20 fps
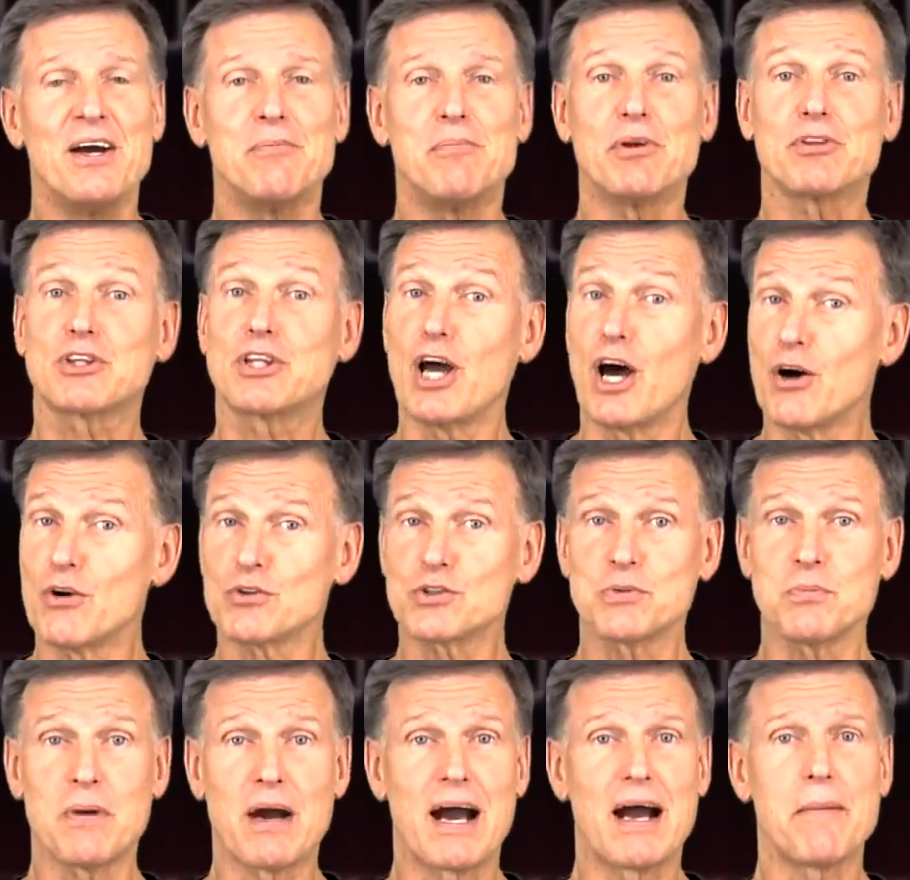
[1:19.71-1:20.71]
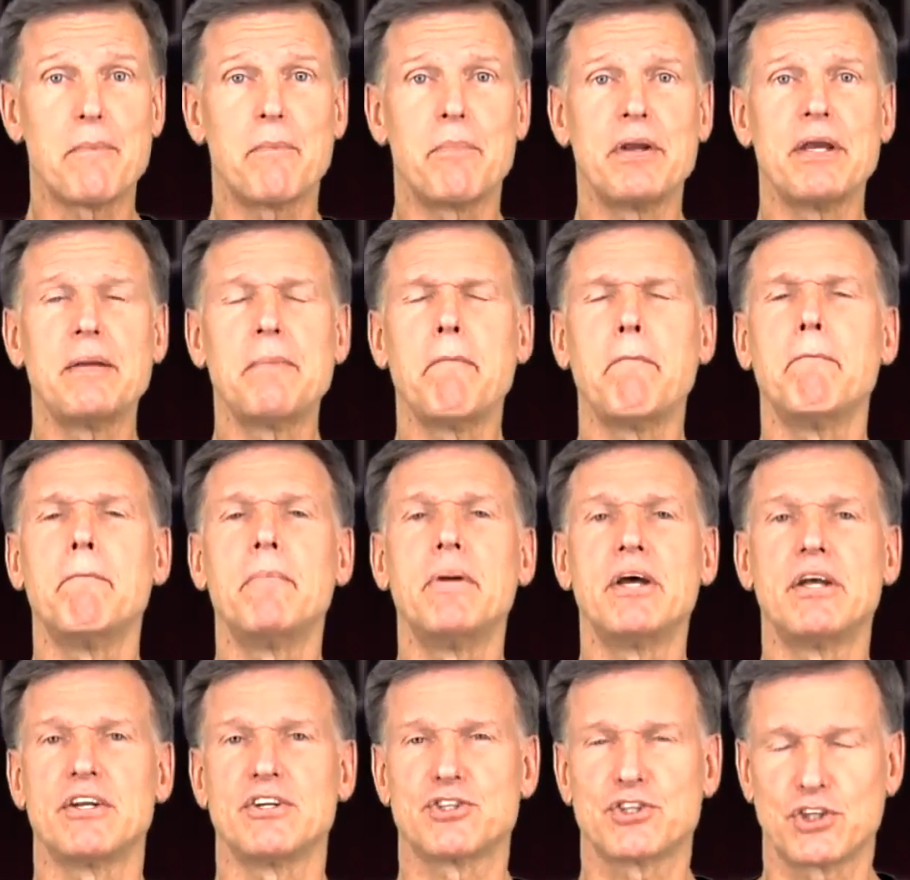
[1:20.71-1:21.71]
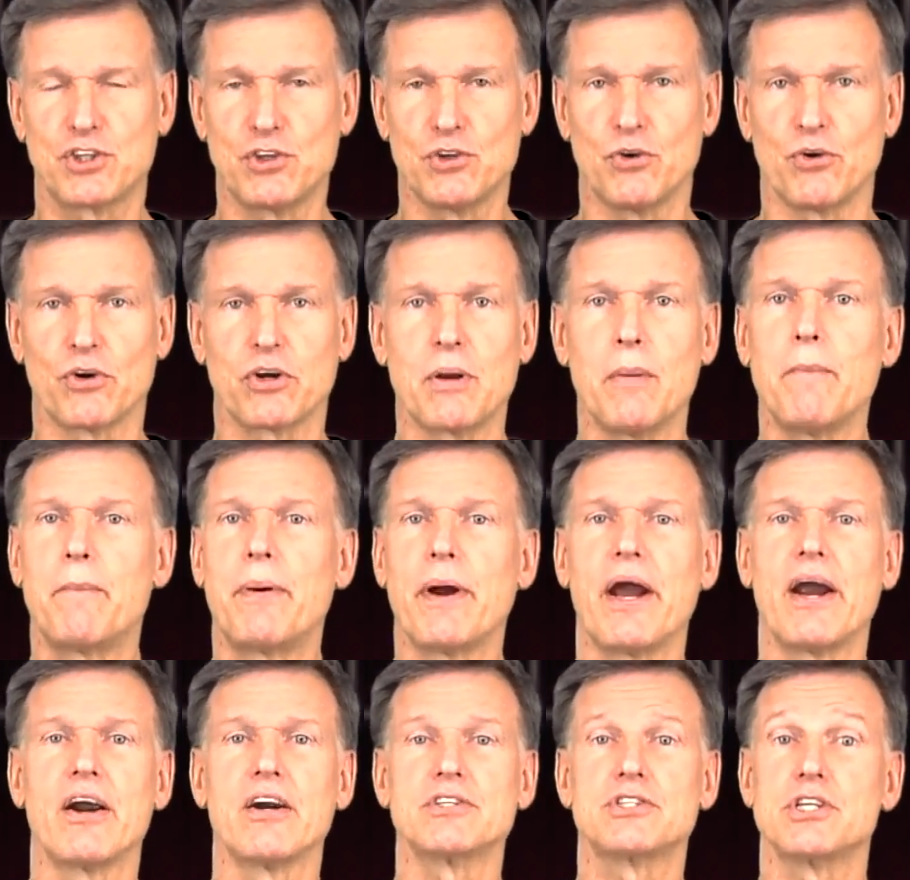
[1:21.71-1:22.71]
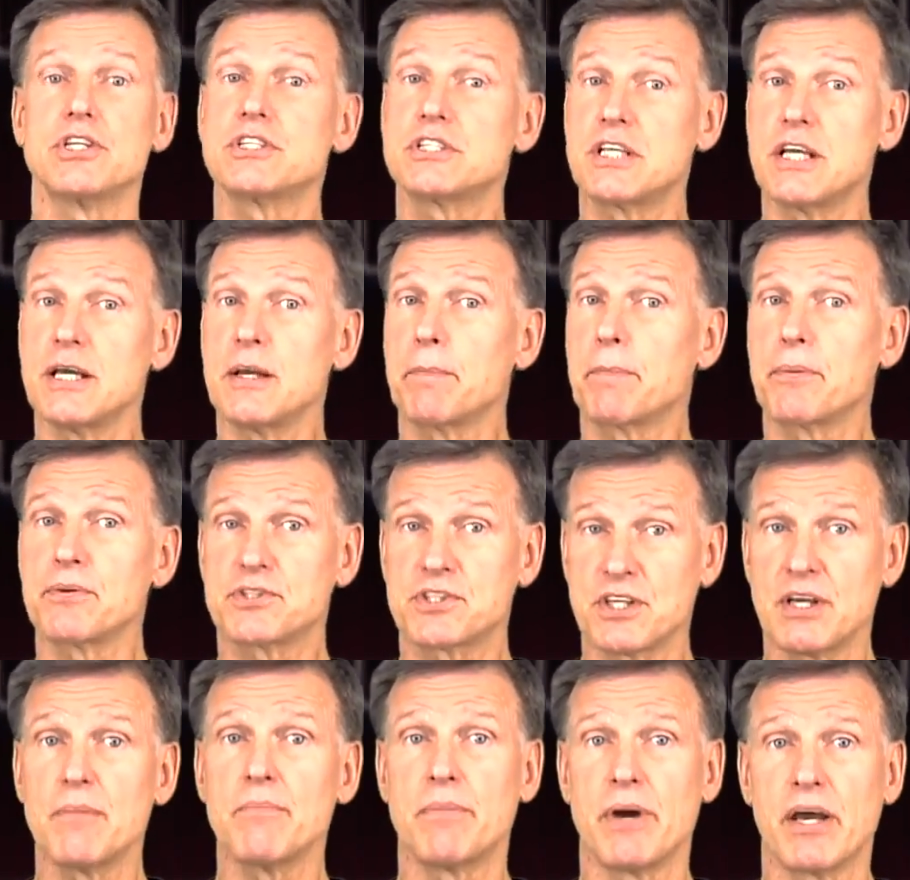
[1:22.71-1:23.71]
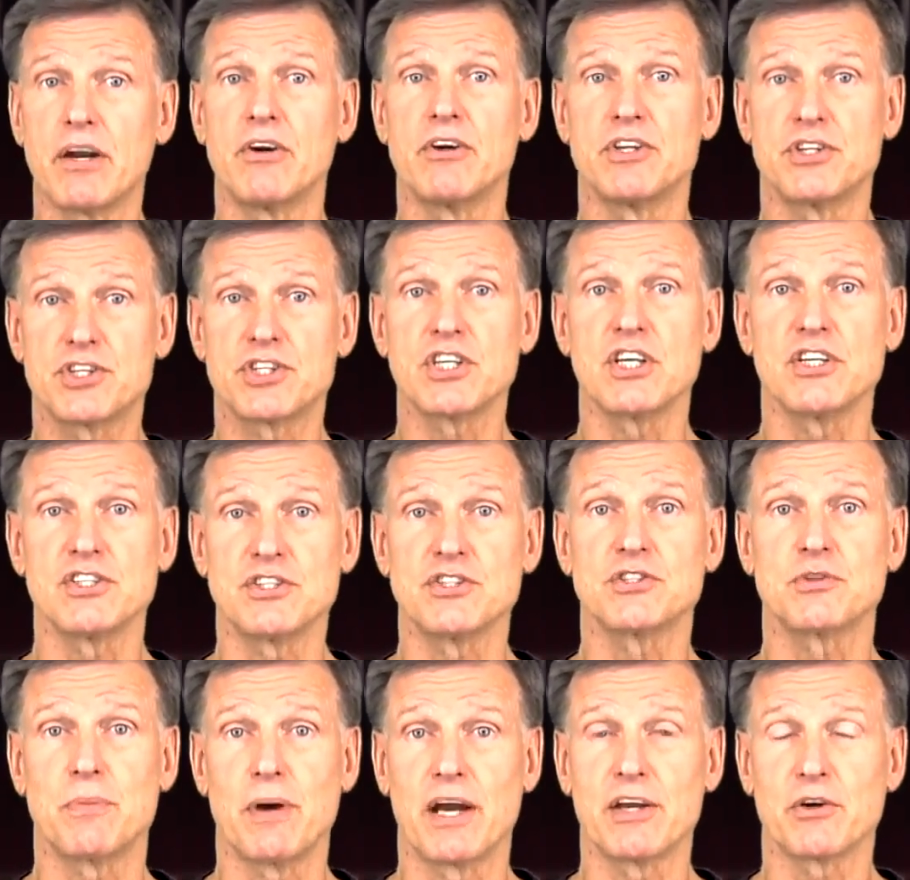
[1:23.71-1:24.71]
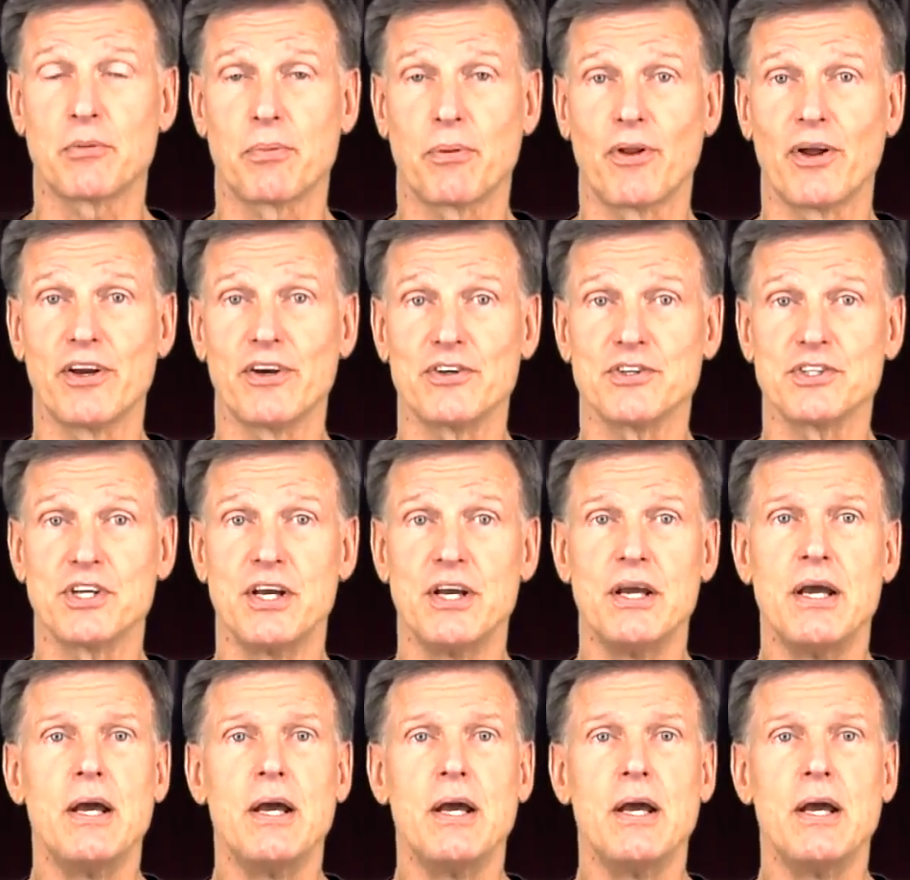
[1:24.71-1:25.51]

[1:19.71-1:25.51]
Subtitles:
But those might be minuscule compared to 10% better decisions by your players.